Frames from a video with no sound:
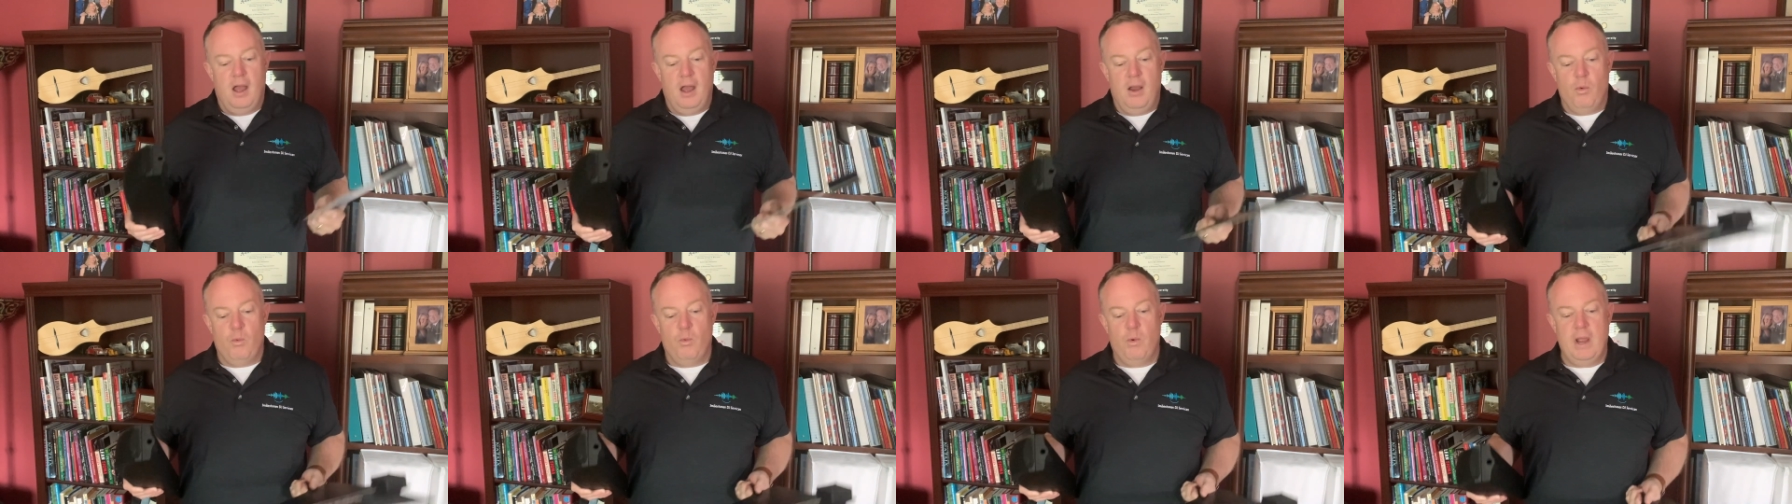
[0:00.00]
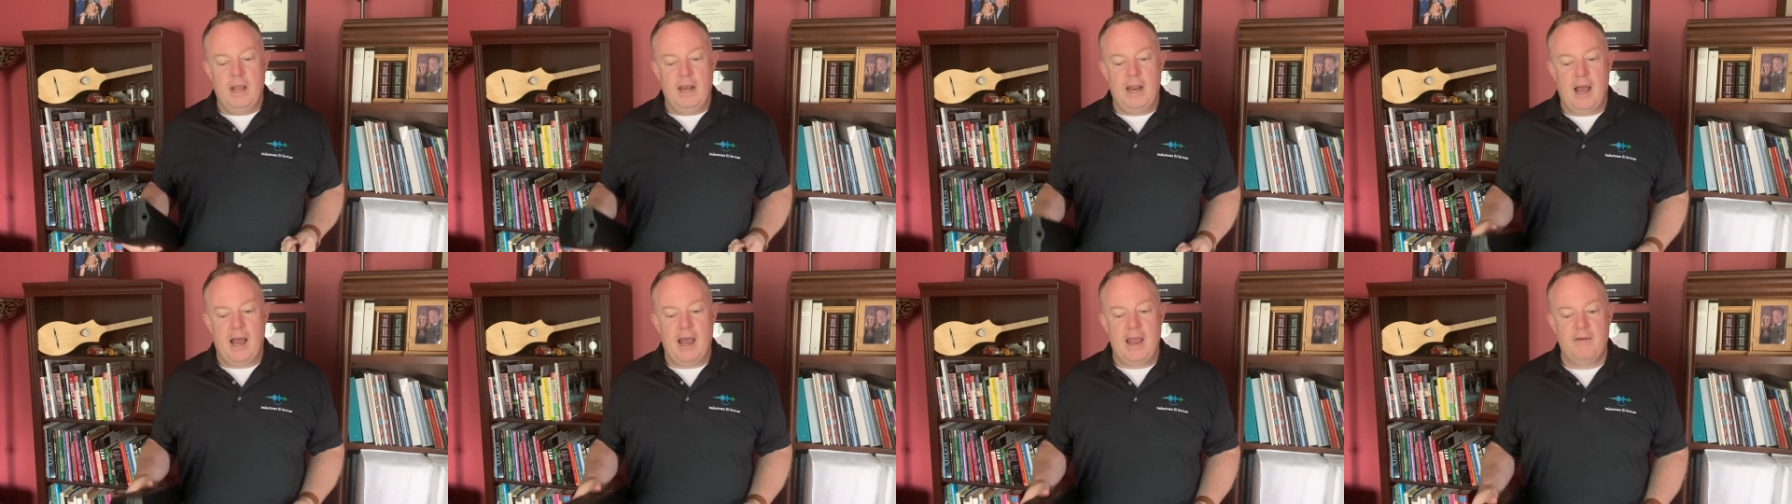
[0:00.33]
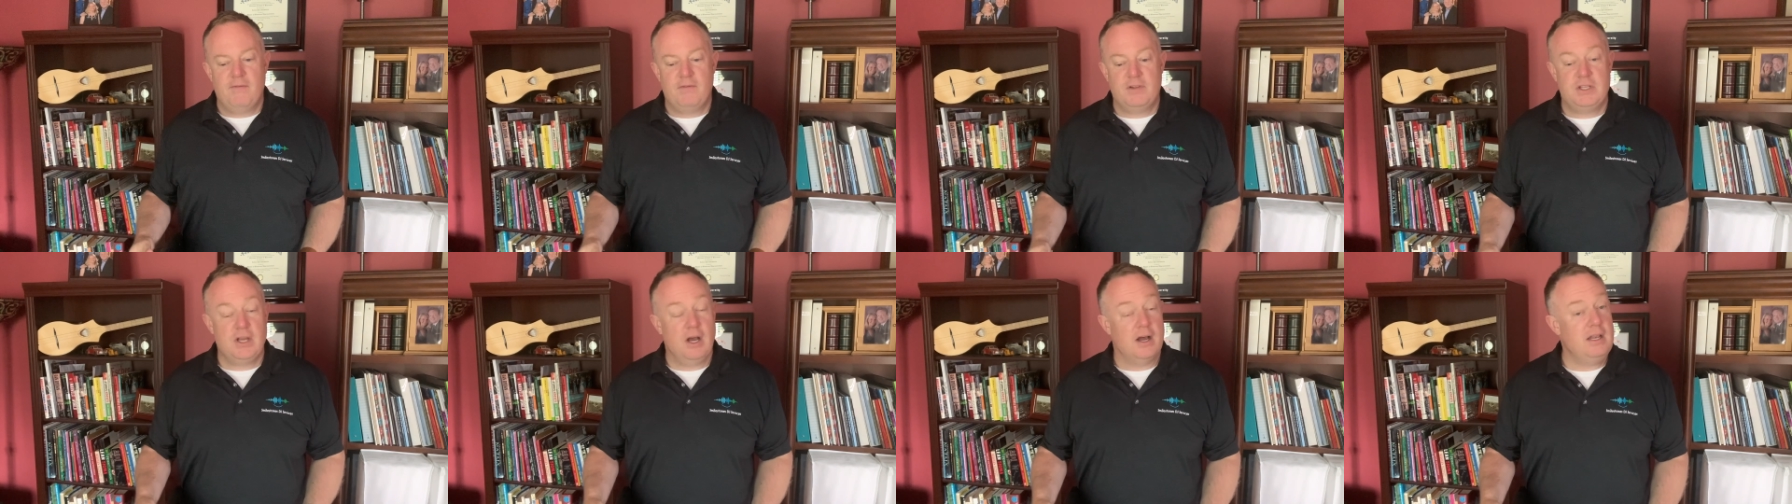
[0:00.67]
When
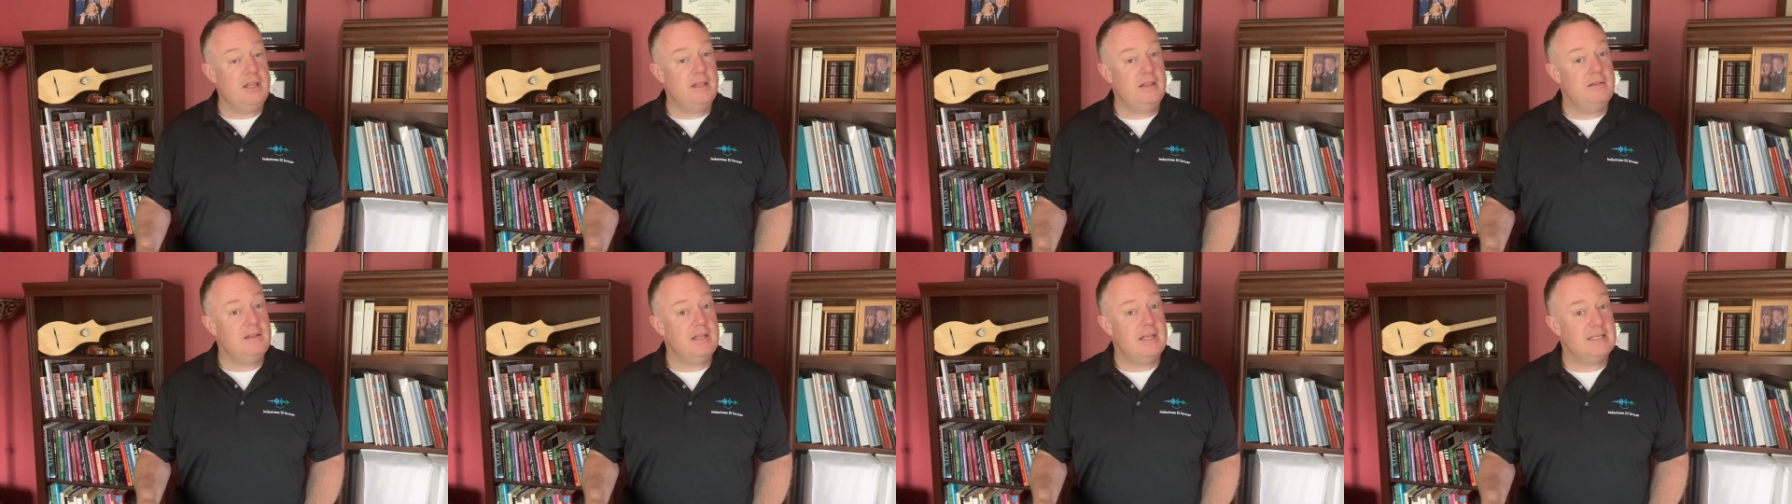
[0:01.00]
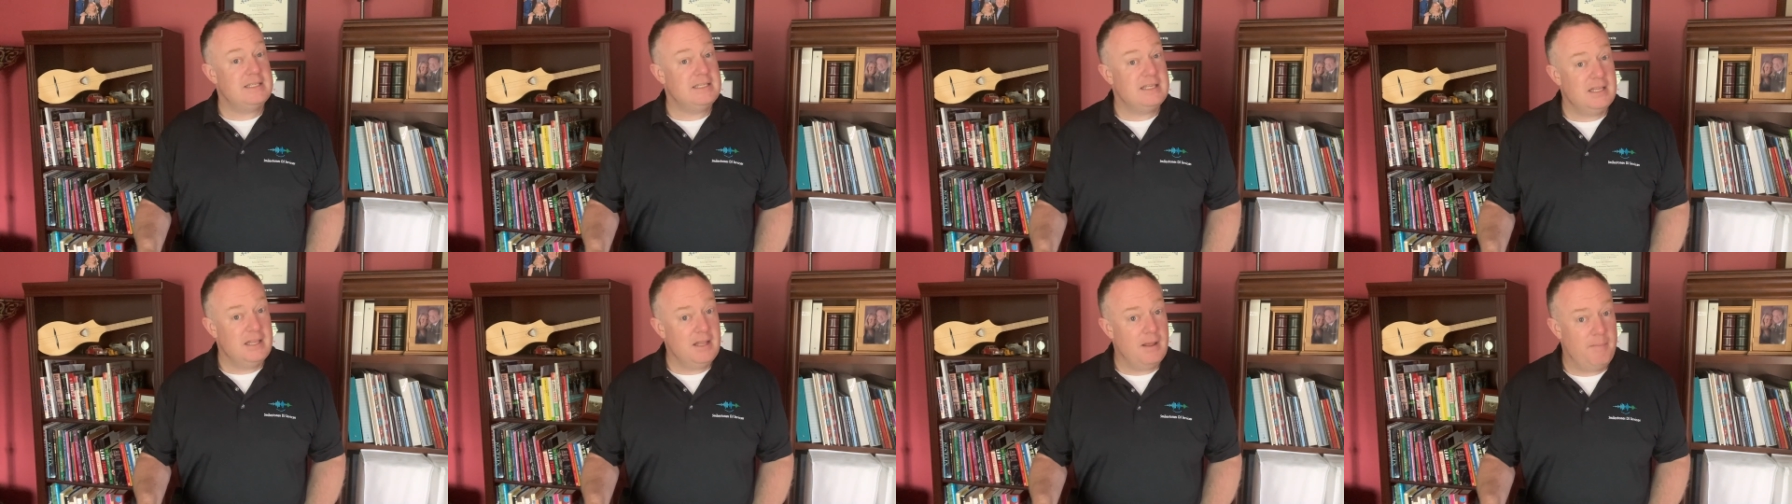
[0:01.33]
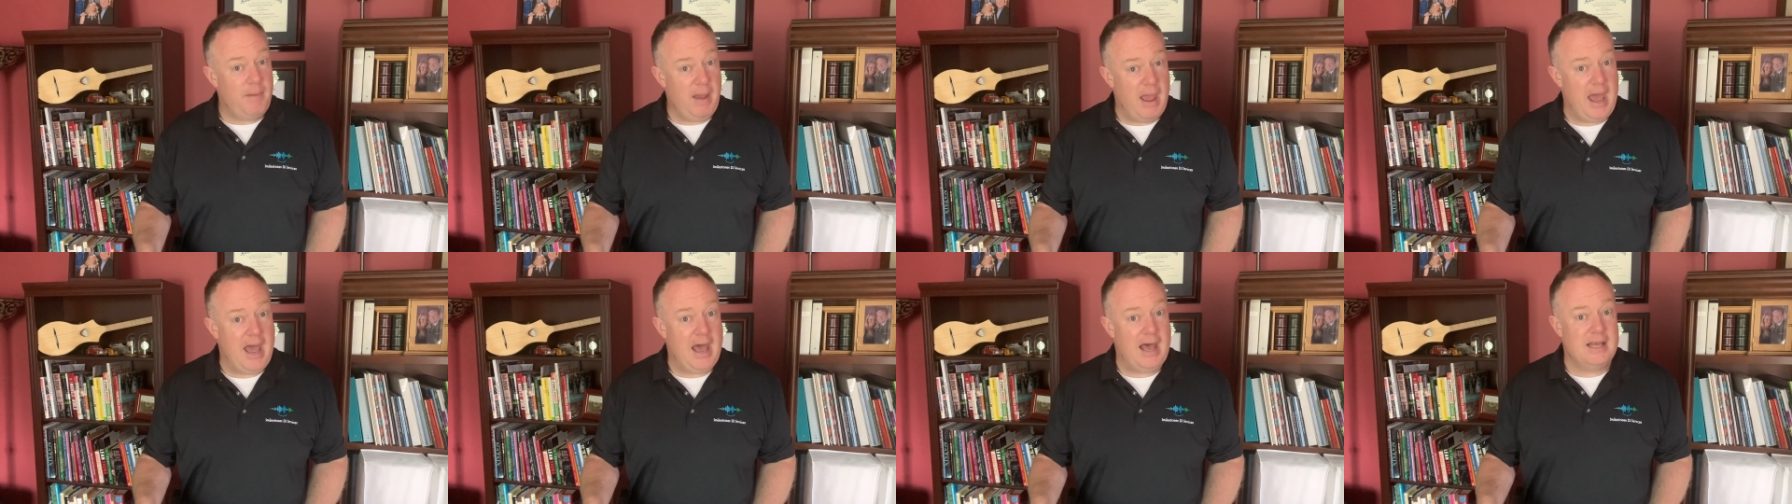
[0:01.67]
I've done this in the
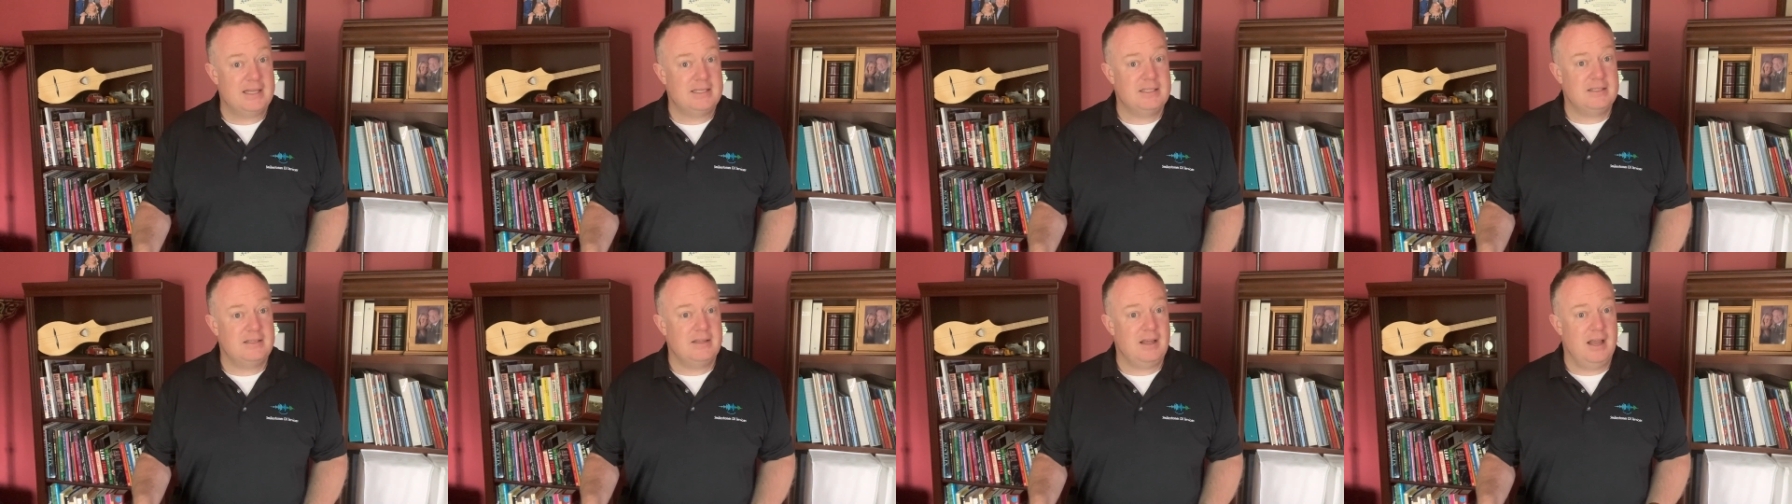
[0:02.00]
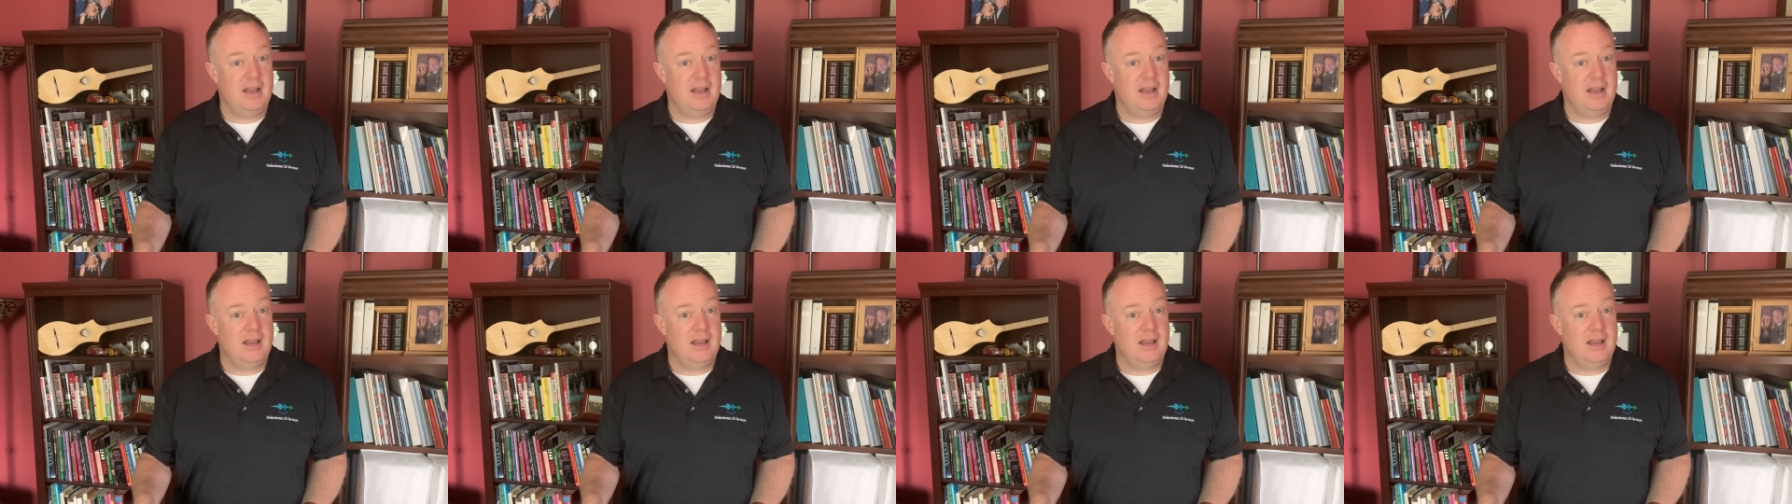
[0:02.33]
past,